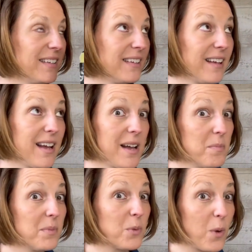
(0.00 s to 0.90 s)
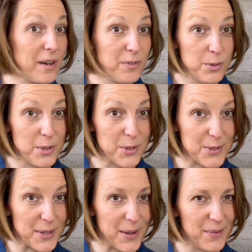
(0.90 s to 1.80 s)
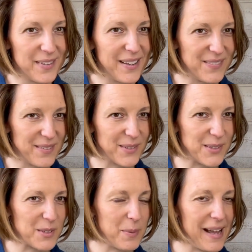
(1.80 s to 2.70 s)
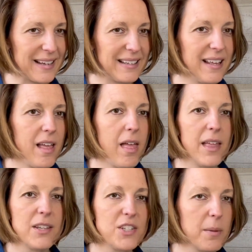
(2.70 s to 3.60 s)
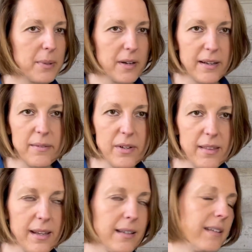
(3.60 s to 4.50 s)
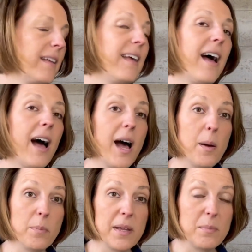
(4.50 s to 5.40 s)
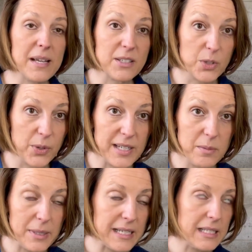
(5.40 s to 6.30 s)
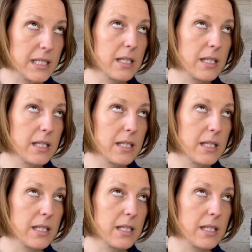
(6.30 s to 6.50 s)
quite a few years ago. I've never looked back. Dump it on everything. It makes green beans